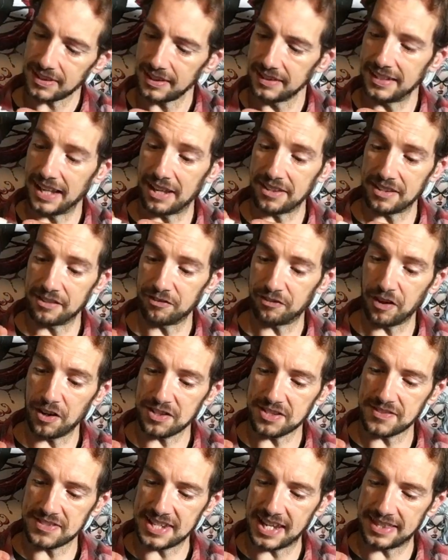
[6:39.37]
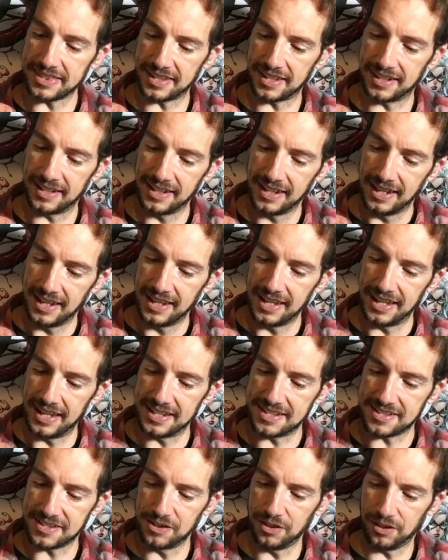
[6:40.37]
Now then, folks have said that
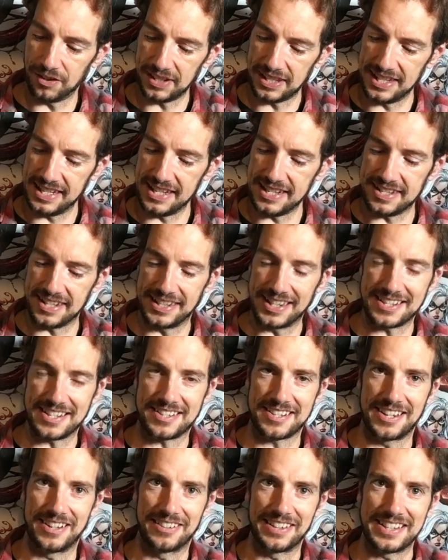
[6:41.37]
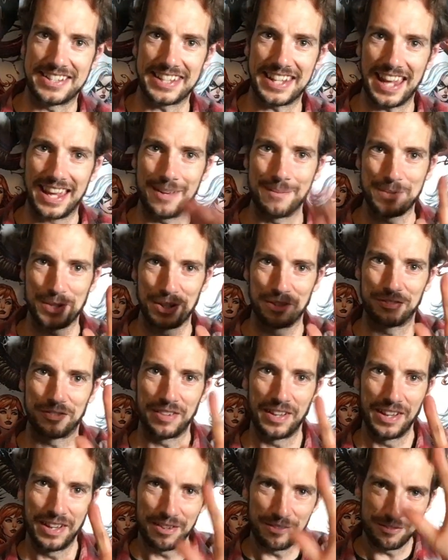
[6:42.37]
it's not easy necessarily to get him sort of
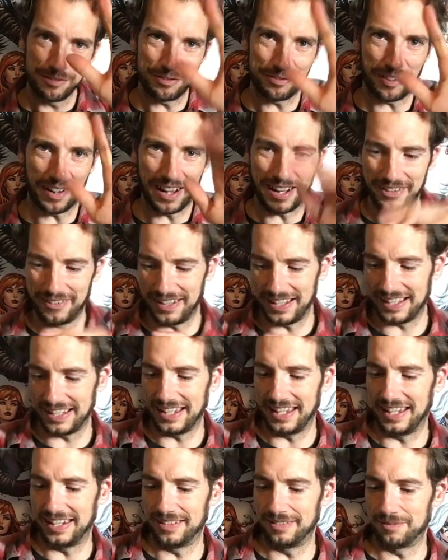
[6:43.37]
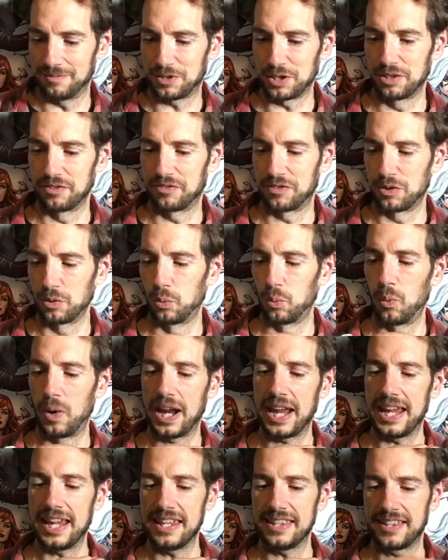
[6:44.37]
firing in sort of the
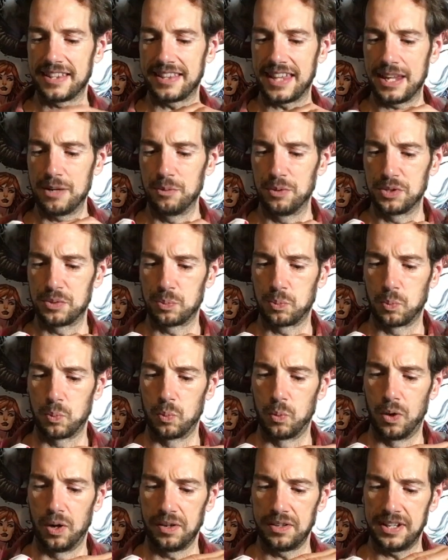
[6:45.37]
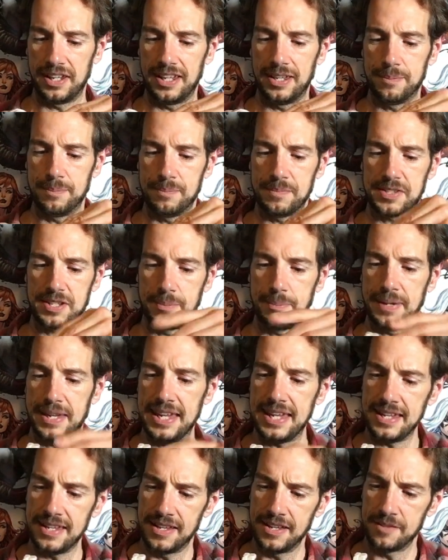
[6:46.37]
way that they would want him to
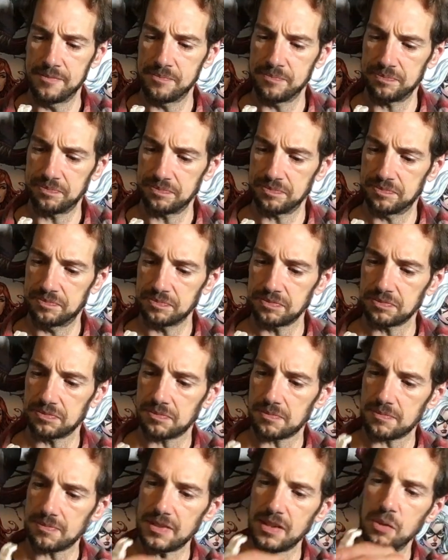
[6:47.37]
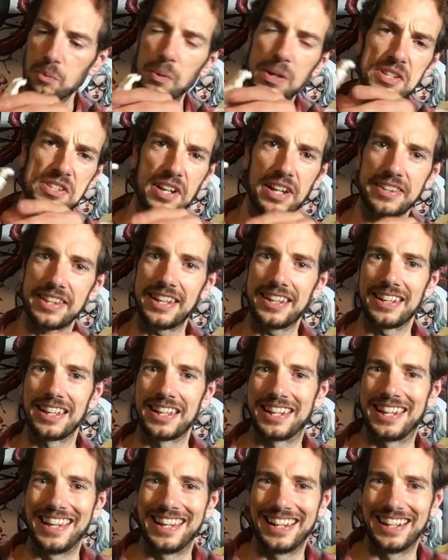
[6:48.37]
be, which I think
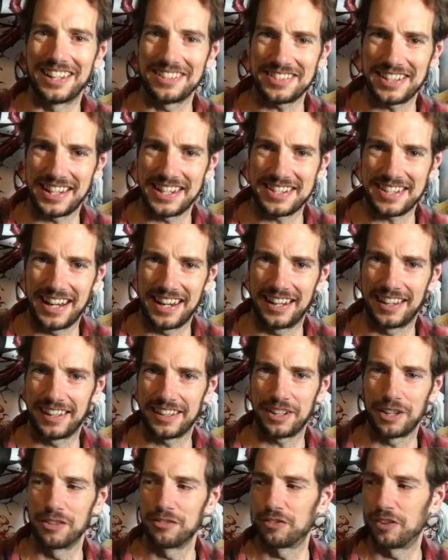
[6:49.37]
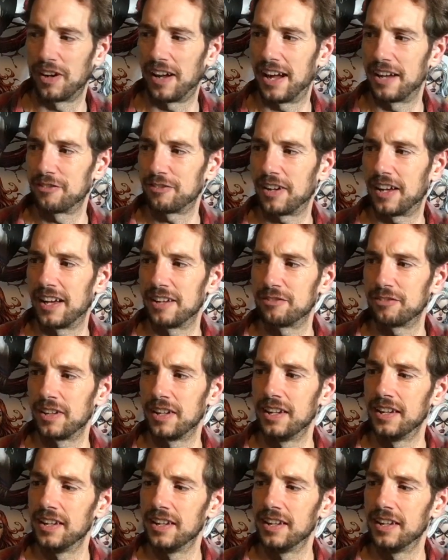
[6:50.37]
it looks like he's kind of like going for a high five.